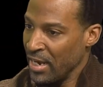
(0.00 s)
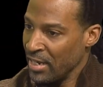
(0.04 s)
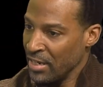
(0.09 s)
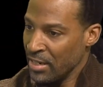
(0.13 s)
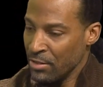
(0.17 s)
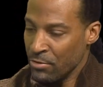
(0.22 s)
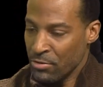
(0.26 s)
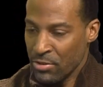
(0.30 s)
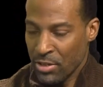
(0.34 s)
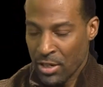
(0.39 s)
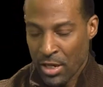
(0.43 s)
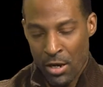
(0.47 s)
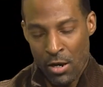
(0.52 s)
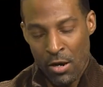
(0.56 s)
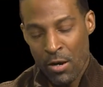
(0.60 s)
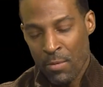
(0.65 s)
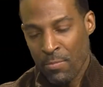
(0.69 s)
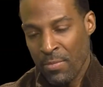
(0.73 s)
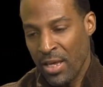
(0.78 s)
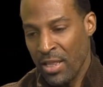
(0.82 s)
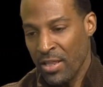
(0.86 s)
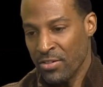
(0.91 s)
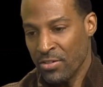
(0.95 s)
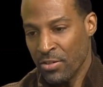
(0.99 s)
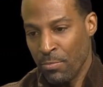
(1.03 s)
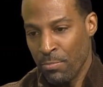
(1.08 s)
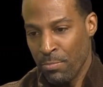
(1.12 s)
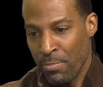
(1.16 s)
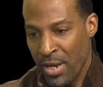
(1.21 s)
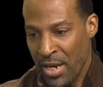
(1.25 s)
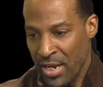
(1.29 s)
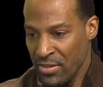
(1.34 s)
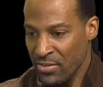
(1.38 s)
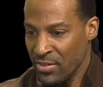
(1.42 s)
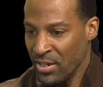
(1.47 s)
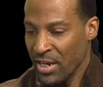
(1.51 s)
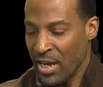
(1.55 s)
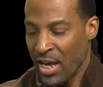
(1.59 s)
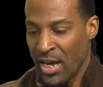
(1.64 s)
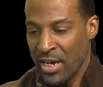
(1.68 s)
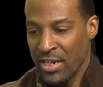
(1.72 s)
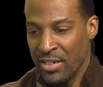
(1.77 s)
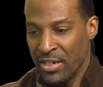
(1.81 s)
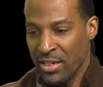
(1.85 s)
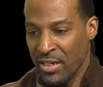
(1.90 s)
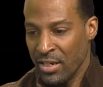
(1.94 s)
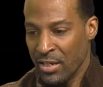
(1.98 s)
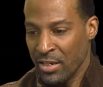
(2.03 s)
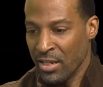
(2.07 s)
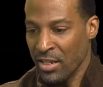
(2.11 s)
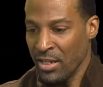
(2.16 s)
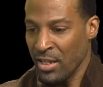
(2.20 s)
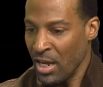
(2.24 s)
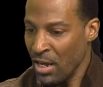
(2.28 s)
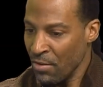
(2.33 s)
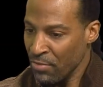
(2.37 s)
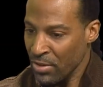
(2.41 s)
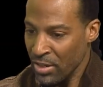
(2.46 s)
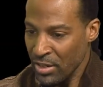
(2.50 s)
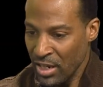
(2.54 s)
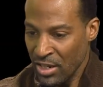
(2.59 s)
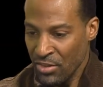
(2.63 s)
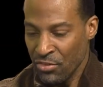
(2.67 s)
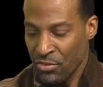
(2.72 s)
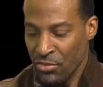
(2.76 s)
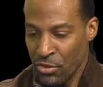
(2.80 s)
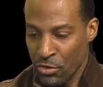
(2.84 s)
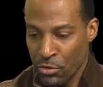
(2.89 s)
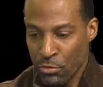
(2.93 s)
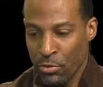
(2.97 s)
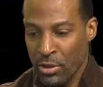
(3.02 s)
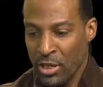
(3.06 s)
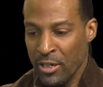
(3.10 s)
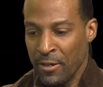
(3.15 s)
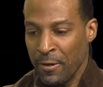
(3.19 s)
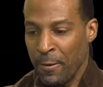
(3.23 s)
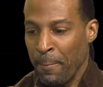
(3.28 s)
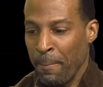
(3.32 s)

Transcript: And he was like, oh man, that's an amazing idea. Love it. Let's do it.